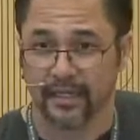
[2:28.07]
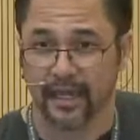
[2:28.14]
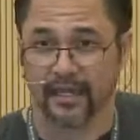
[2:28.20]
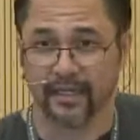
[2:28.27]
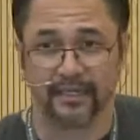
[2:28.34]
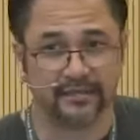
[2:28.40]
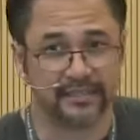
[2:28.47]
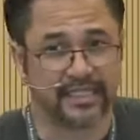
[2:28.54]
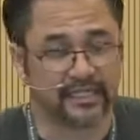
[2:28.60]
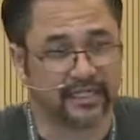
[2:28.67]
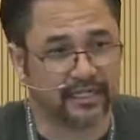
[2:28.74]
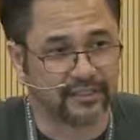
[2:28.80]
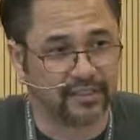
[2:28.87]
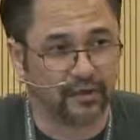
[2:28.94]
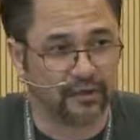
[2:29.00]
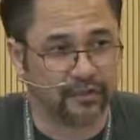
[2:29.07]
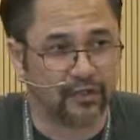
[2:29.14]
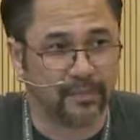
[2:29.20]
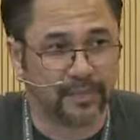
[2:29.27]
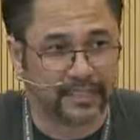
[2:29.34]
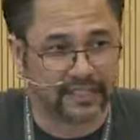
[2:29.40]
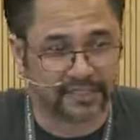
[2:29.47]
and a technology called the
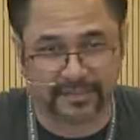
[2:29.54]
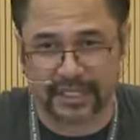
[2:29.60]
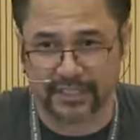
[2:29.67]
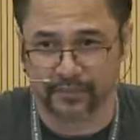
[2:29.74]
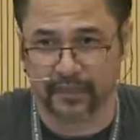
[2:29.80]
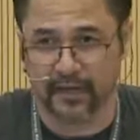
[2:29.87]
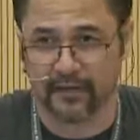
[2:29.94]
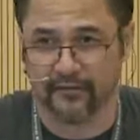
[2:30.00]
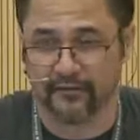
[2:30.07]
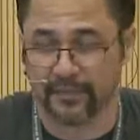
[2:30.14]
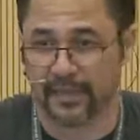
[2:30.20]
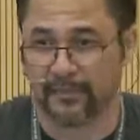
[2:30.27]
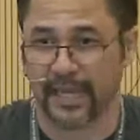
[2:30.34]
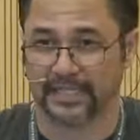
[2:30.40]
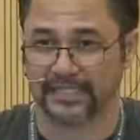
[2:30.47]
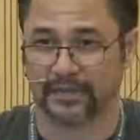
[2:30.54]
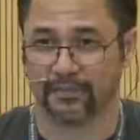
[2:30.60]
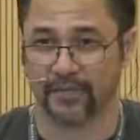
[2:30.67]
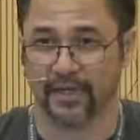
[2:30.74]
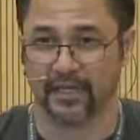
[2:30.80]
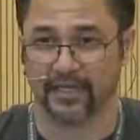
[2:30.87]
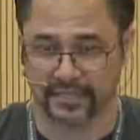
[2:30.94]
Cupid Dispatch Router from the Apache
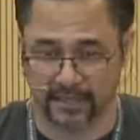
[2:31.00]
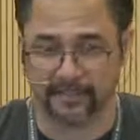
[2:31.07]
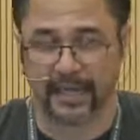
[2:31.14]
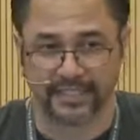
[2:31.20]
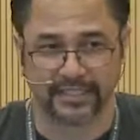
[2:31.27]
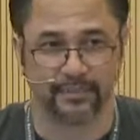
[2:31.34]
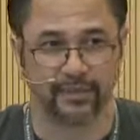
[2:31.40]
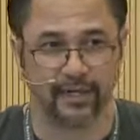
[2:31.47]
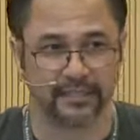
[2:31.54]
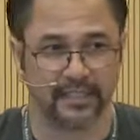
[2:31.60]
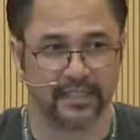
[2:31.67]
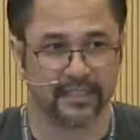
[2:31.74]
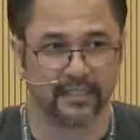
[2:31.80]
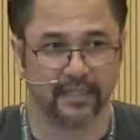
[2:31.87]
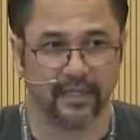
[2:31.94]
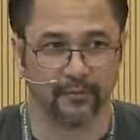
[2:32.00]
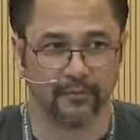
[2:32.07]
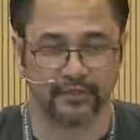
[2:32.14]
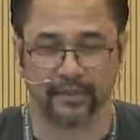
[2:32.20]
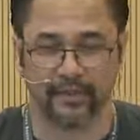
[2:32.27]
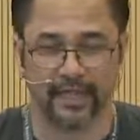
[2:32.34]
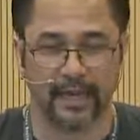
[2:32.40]
project, and we'll
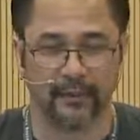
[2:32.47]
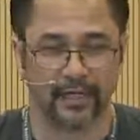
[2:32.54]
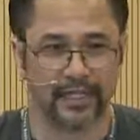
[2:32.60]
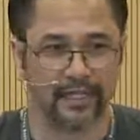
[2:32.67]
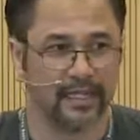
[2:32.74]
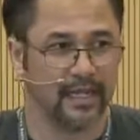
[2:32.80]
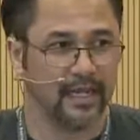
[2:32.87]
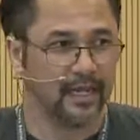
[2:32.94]
show you that one.